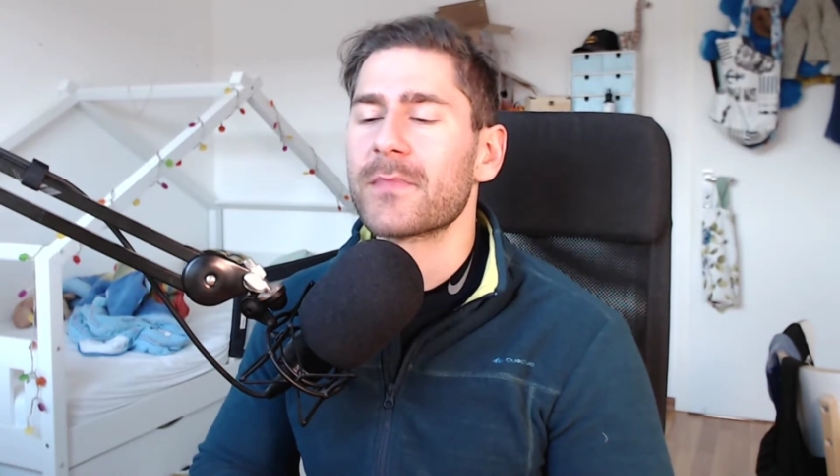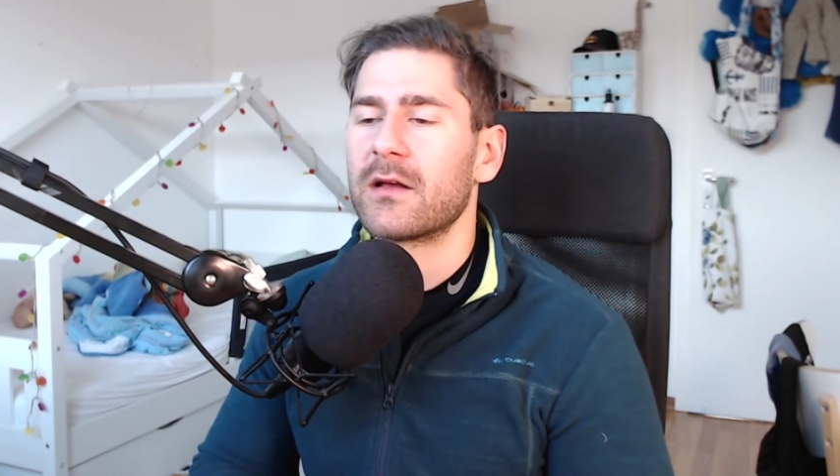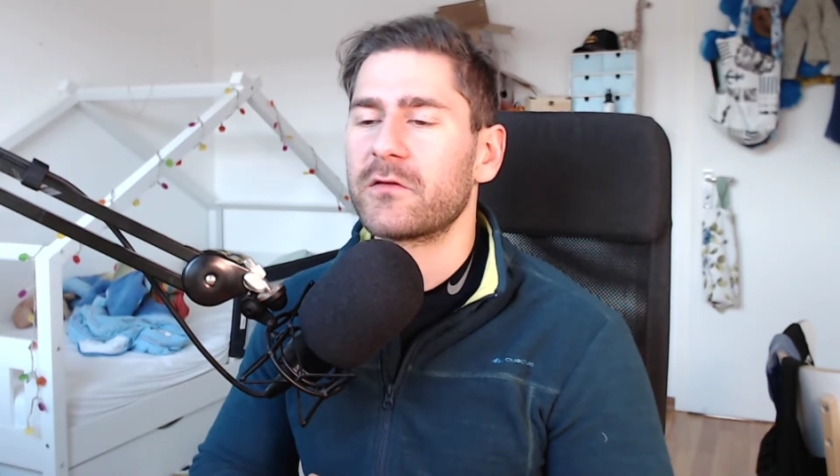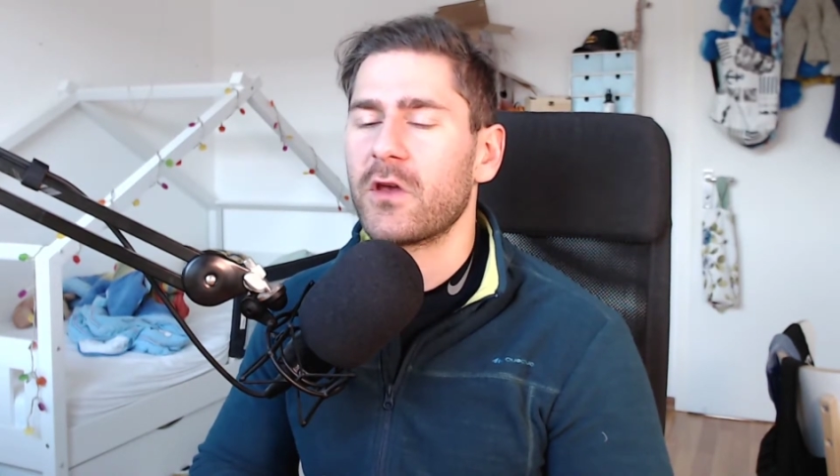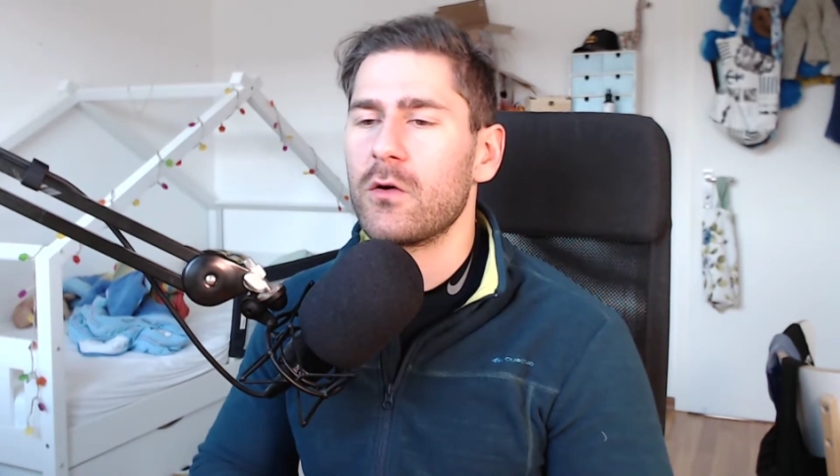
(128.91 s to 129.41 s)

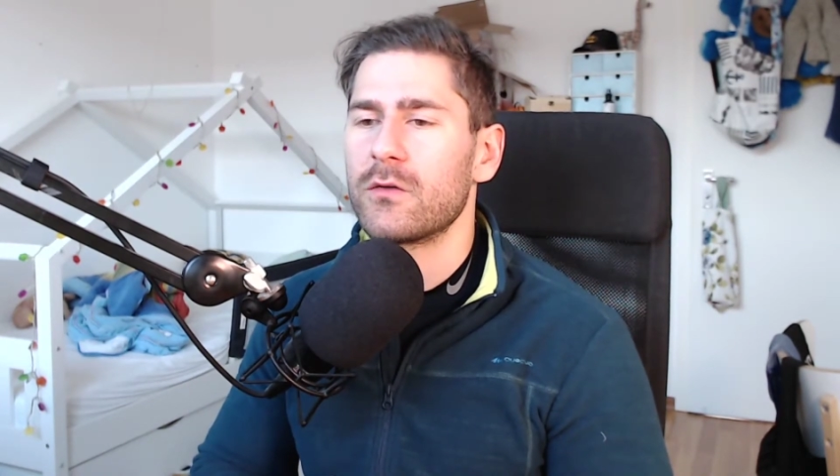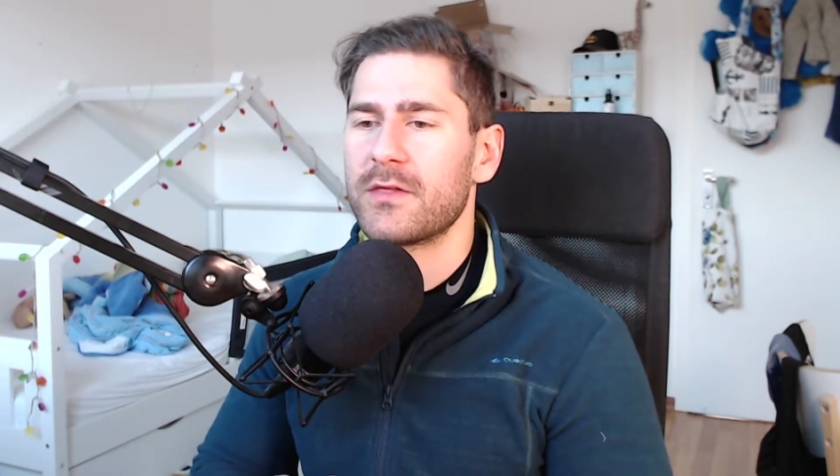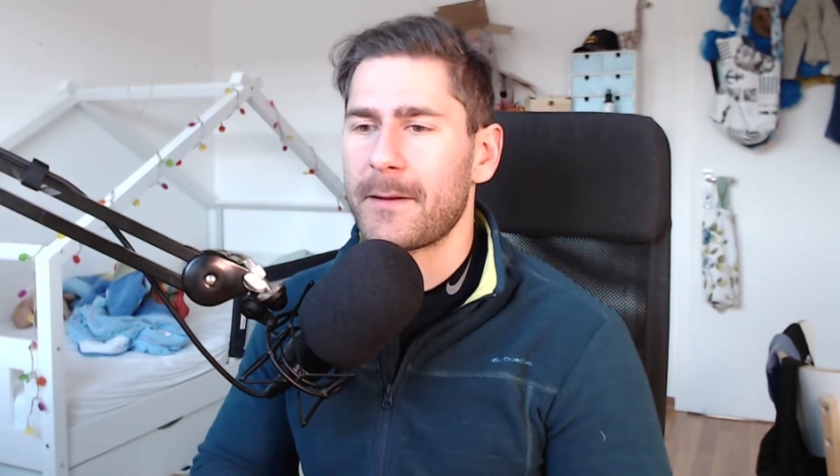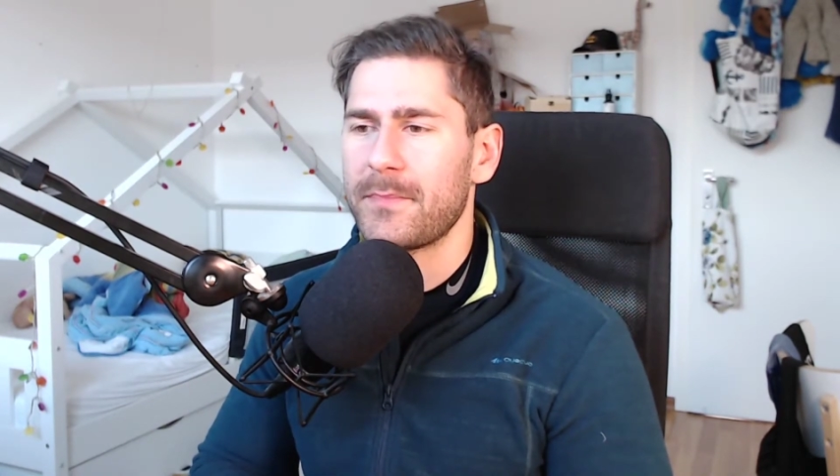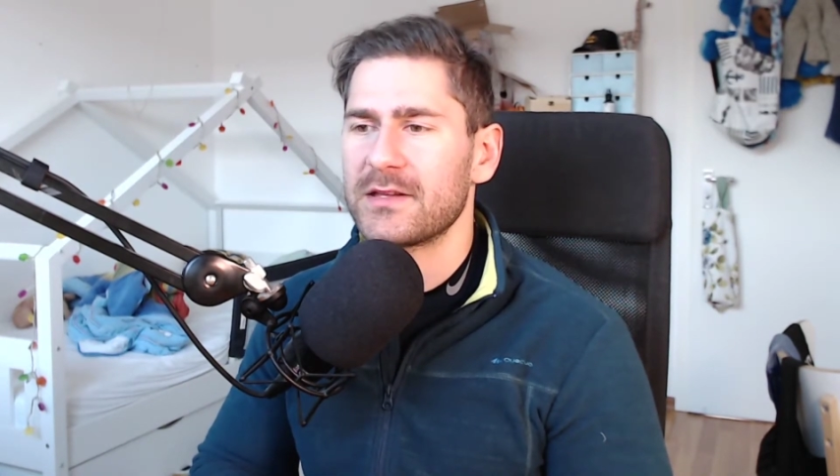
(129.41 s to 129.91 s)
So
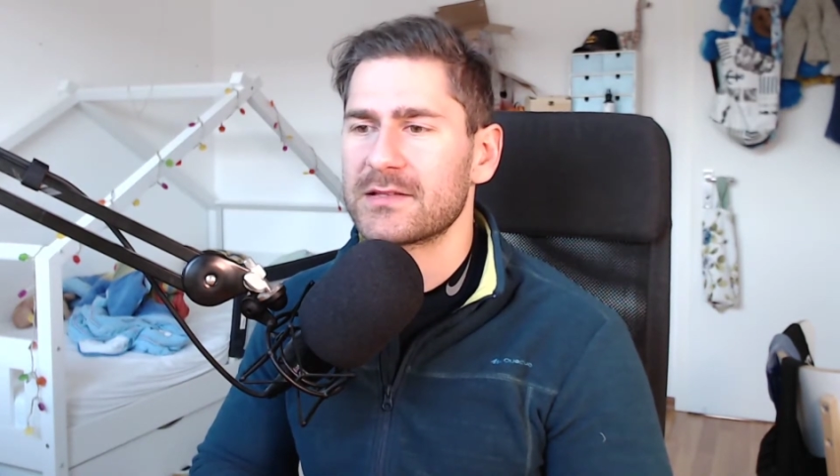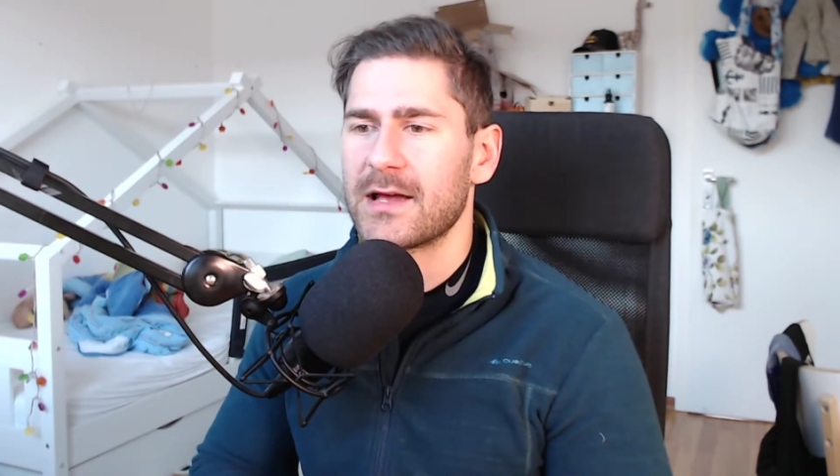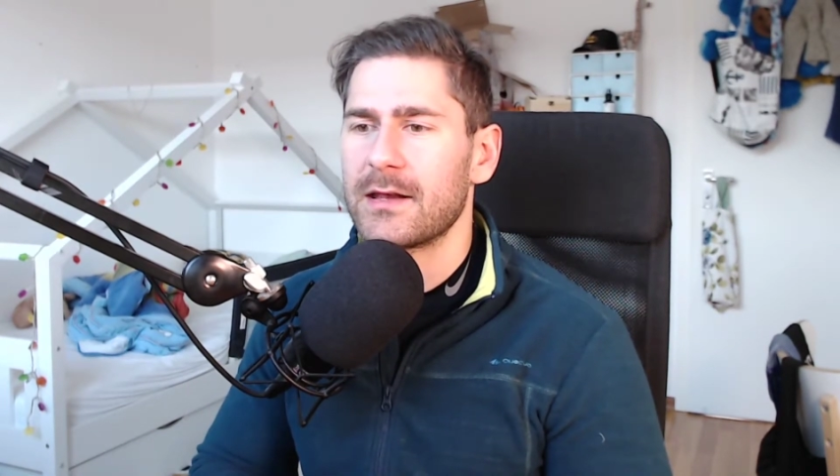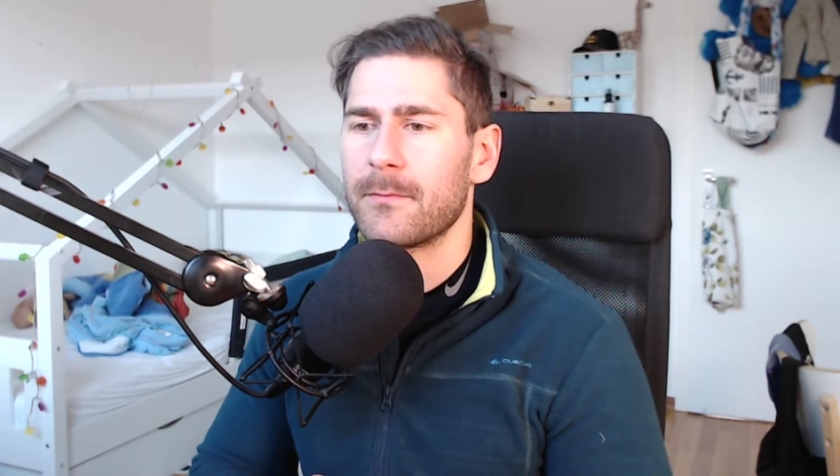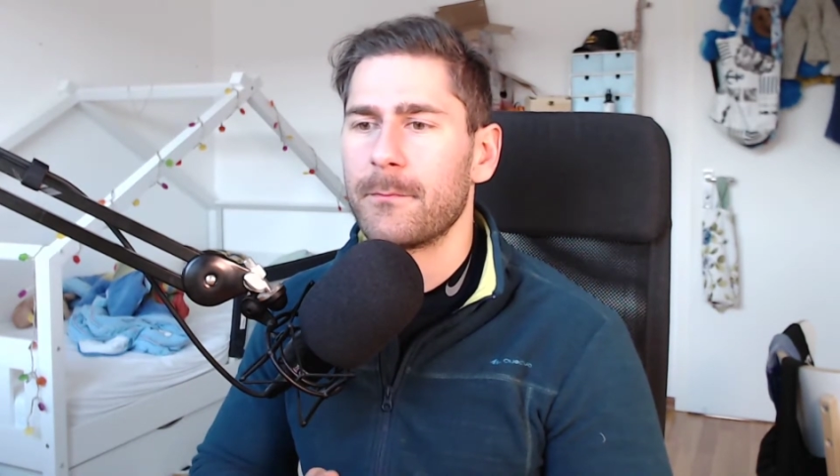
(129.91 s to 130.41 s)
that being
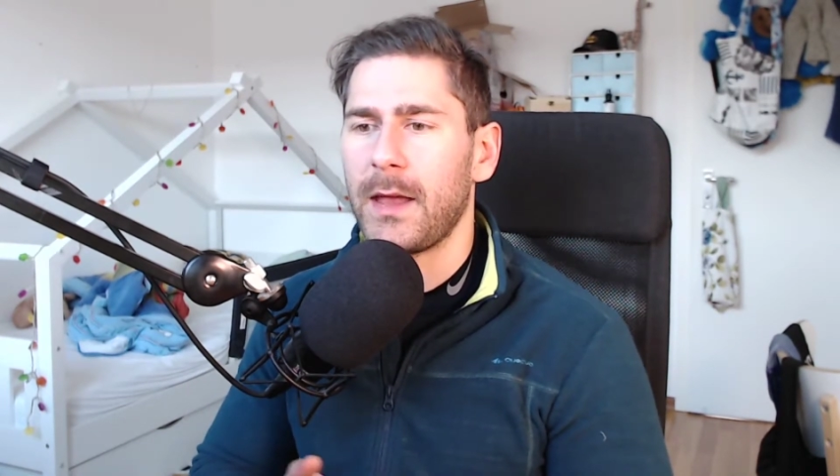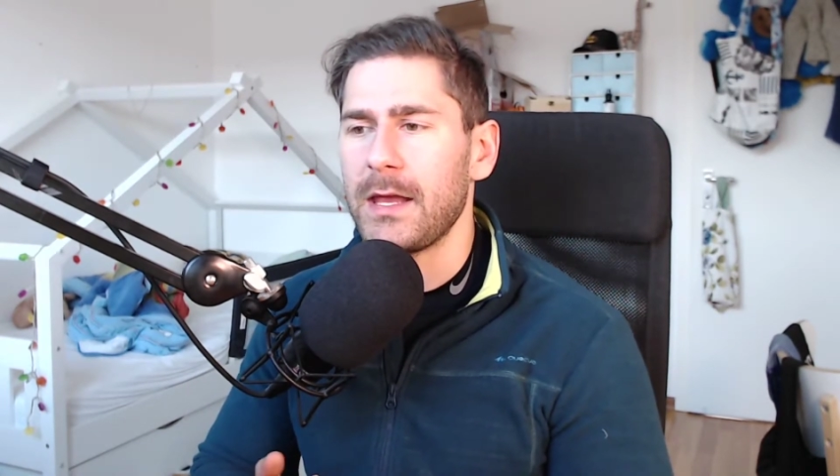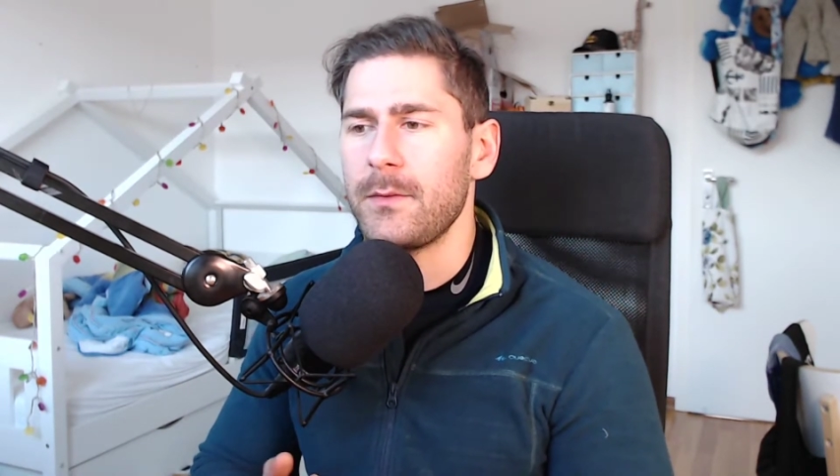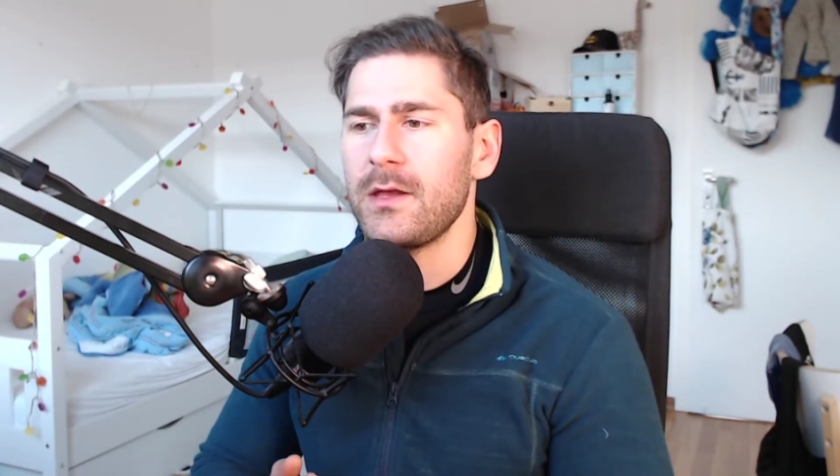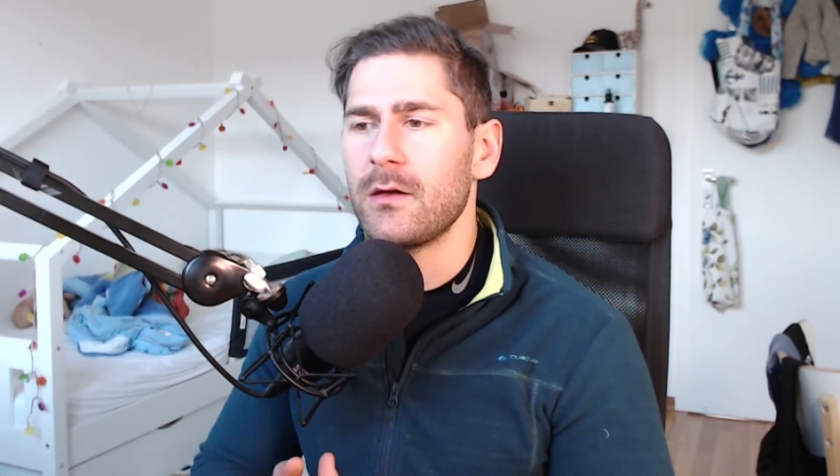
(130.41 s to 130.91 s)
said,
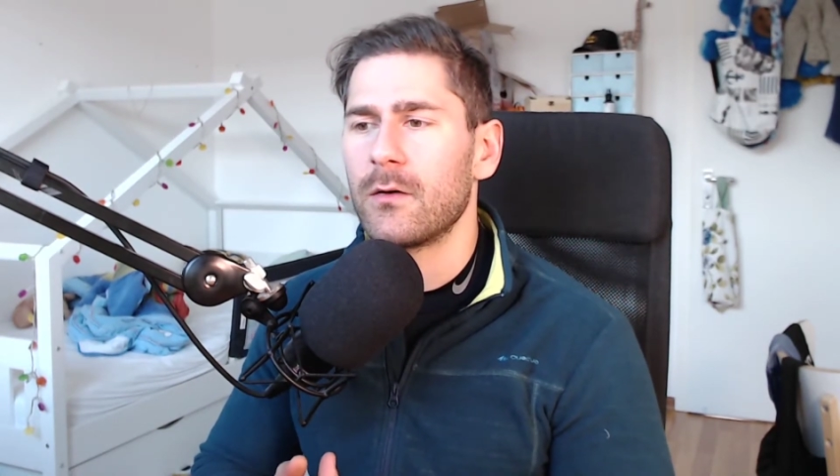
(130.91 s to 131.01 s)
maybe